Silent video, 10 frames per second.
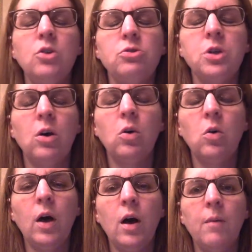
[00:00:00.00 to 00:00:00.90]

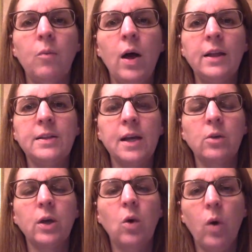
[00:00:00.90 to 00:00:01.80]
So while it's not
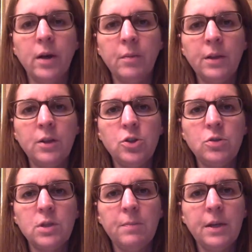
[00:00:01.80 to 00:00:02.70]
a requirement that
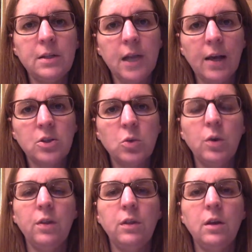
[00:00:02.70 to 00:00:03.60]
you submit a task
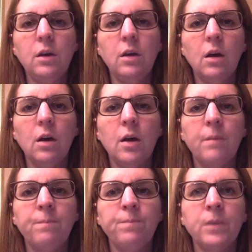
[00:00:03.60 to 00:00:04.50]
with the
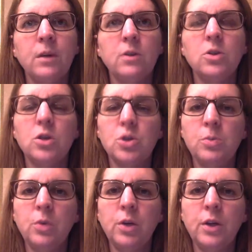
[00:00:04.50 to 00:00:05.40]

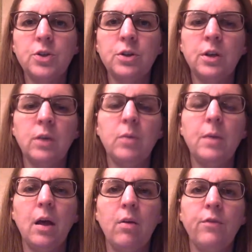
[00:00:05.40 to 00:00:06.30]
discussion board, it certainly would
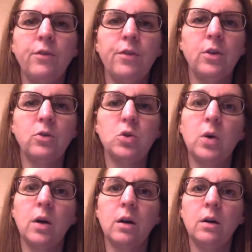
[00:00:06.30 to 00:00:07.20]
be helpful for those who
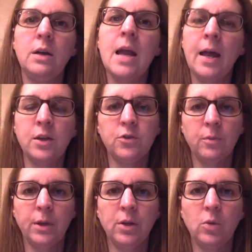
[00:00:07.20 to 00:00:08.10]
are not as
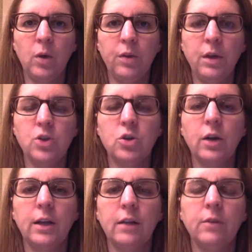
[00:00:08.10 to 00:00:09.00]
familiar with each
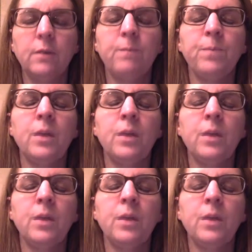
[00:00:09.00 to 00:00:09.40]
grade level.